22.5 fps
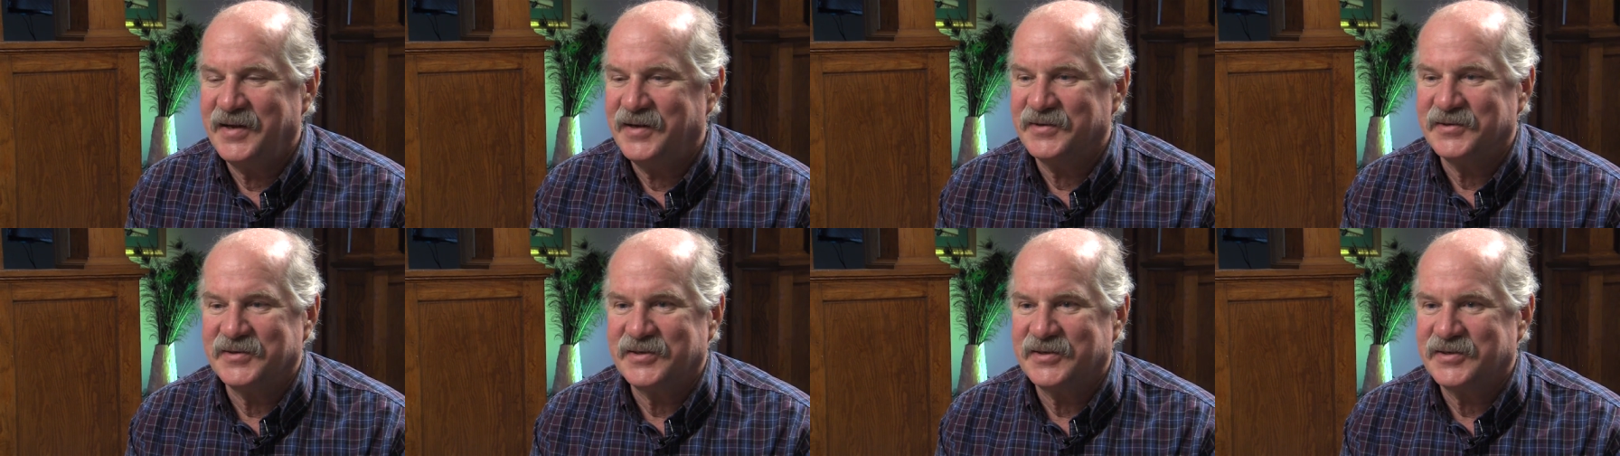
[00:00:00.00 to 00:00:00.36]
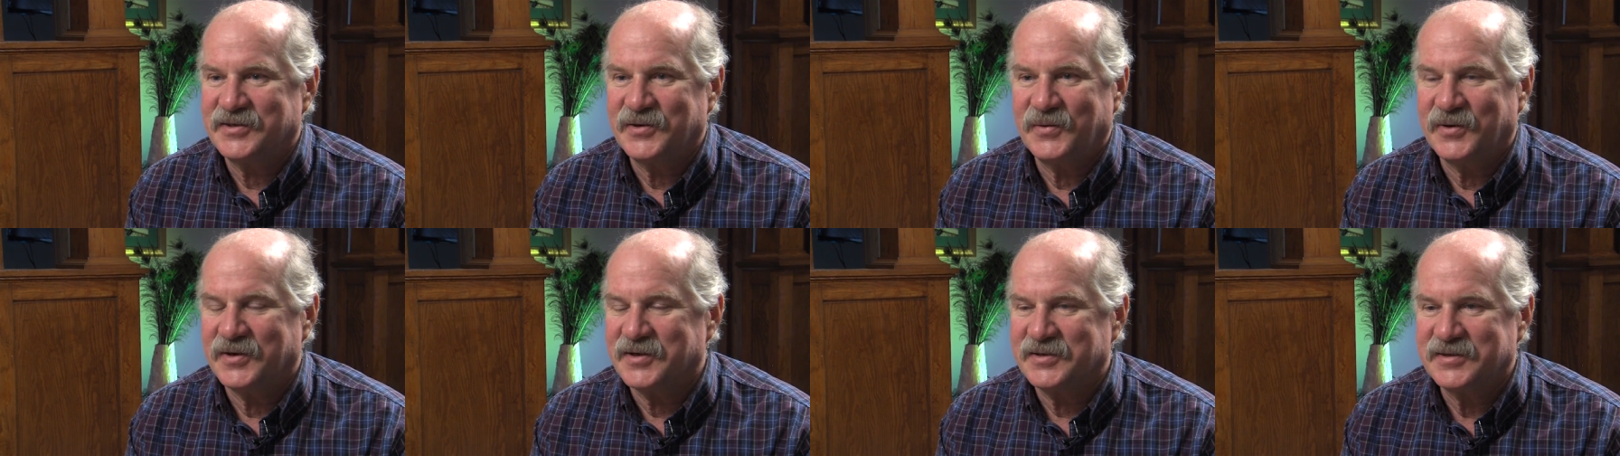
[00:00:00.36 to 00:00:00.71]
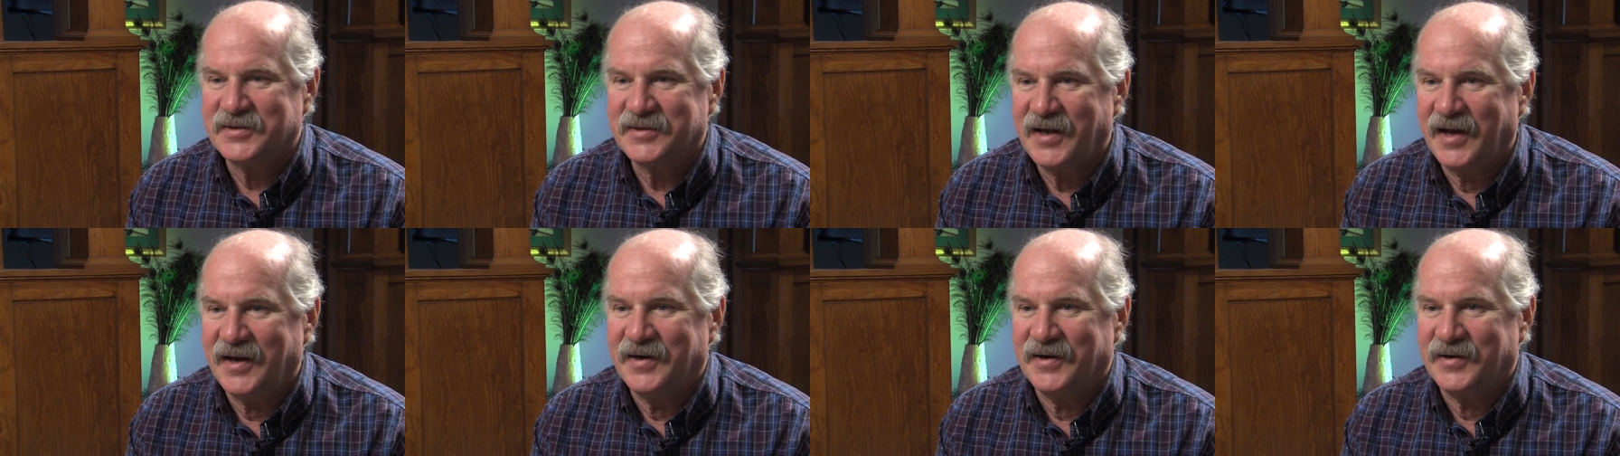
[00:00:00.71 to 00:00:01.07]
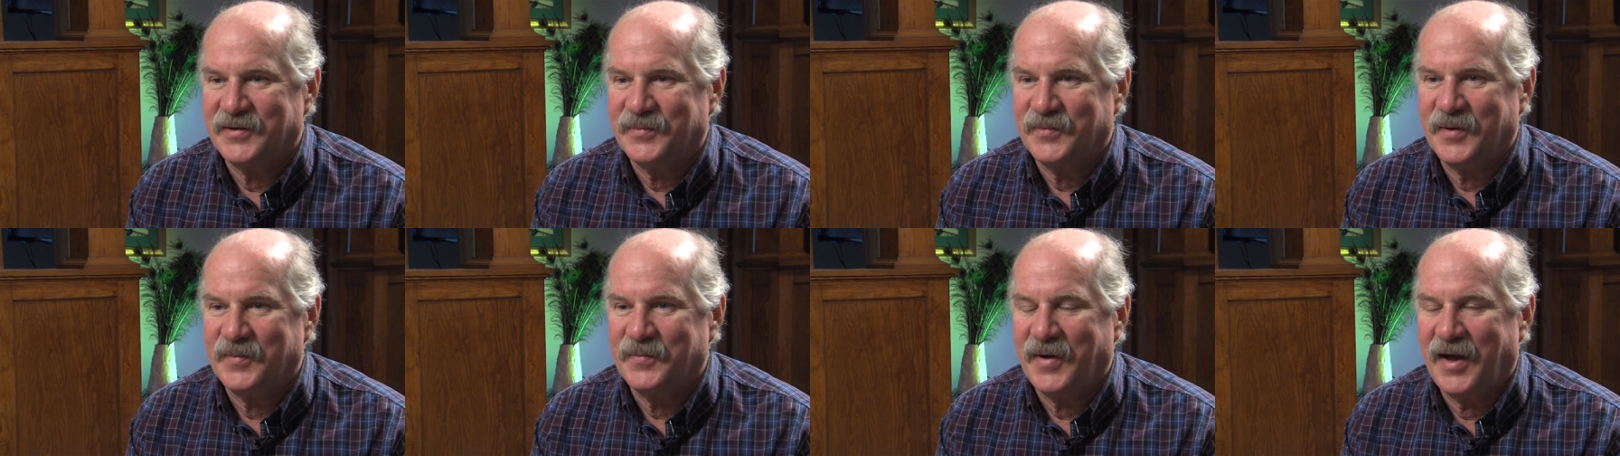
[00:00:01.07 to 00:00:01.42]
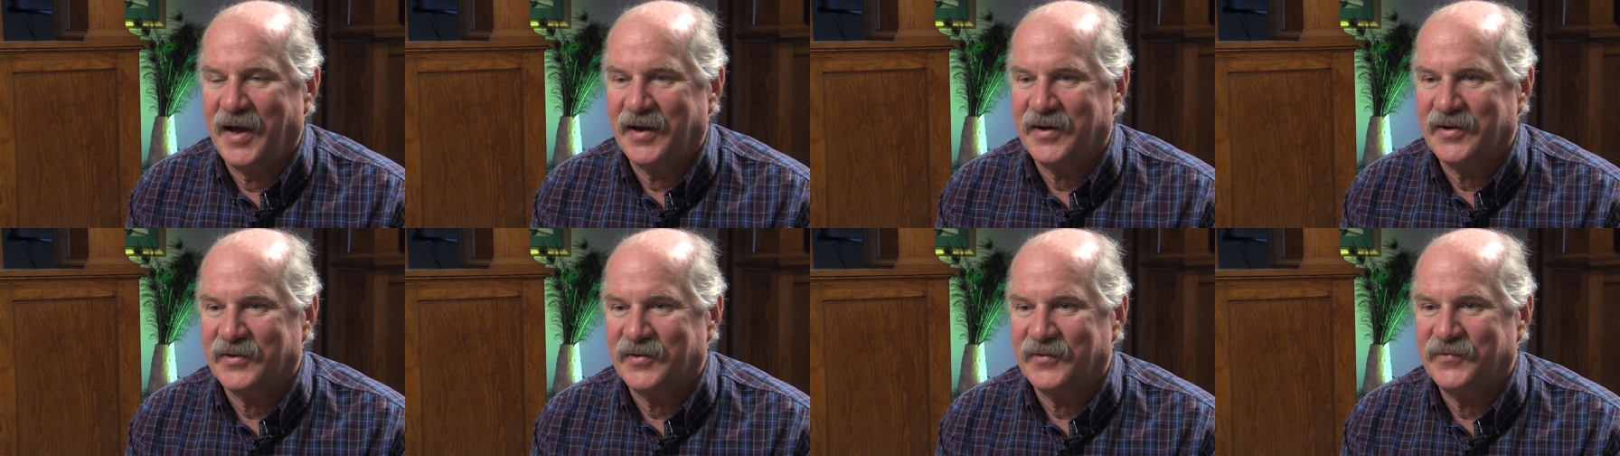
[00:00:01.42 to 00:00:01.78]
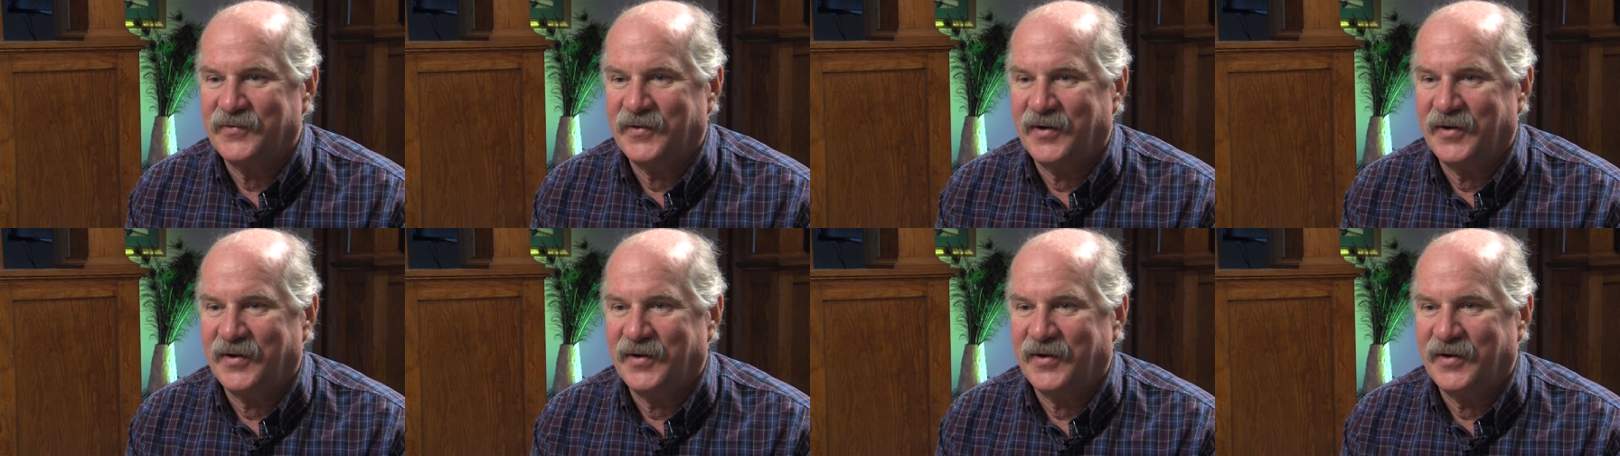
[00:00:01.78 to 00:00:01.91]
He is so excited to be back at the